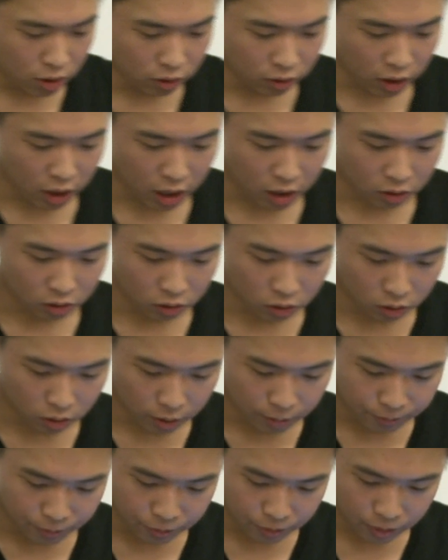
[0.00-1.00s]
this case,
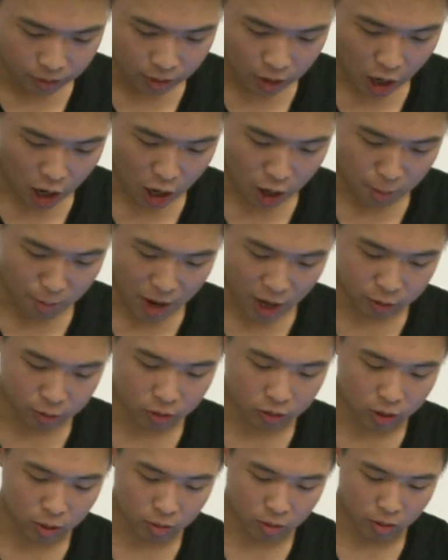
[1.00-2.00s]
our maximum
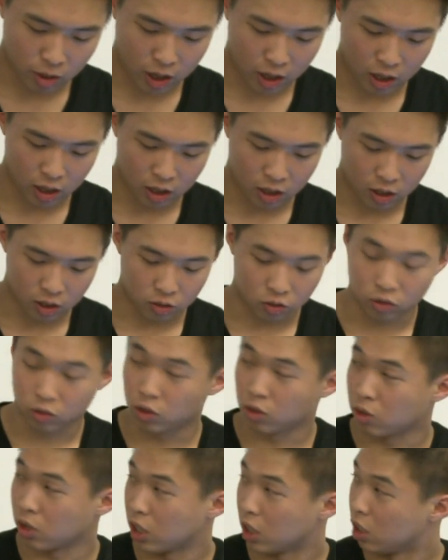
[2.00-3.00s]
subarray is
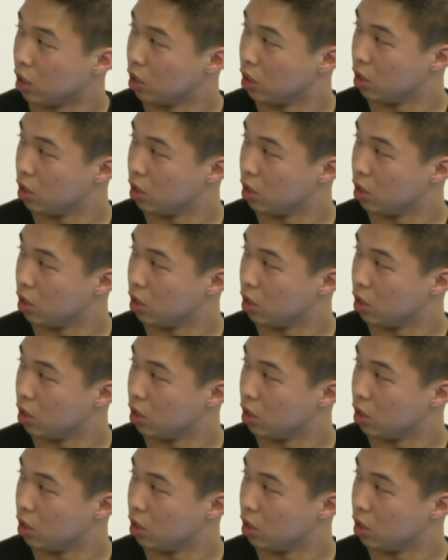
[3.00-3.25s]
3.